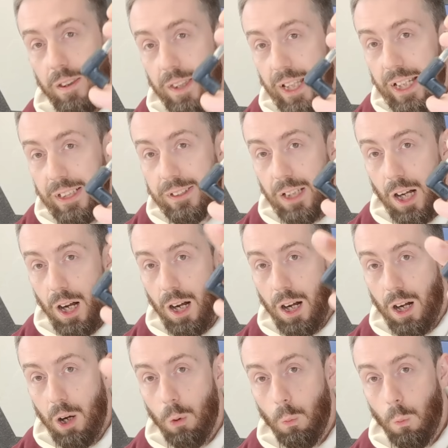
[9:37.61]
These
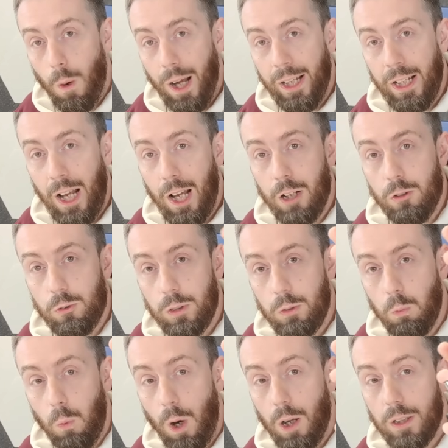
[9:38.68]
are
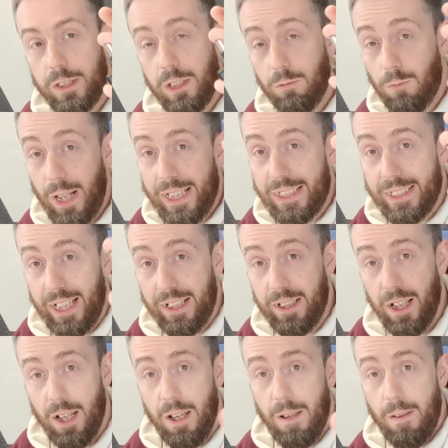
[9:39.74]
100 watt
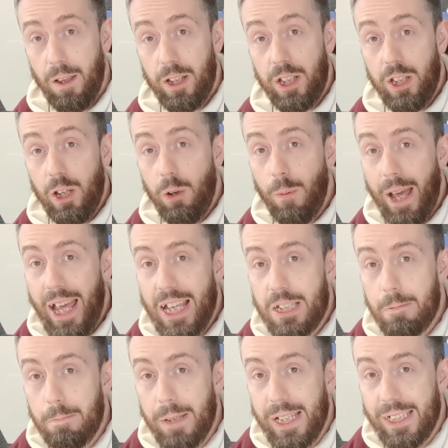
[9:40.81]
rated
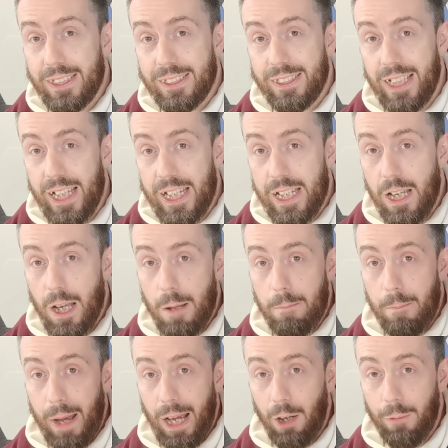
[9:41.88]
USB-C
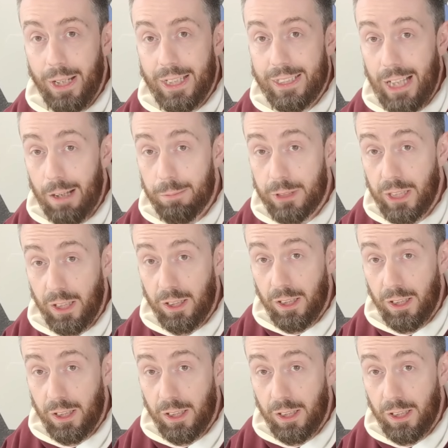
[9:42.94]
power adapter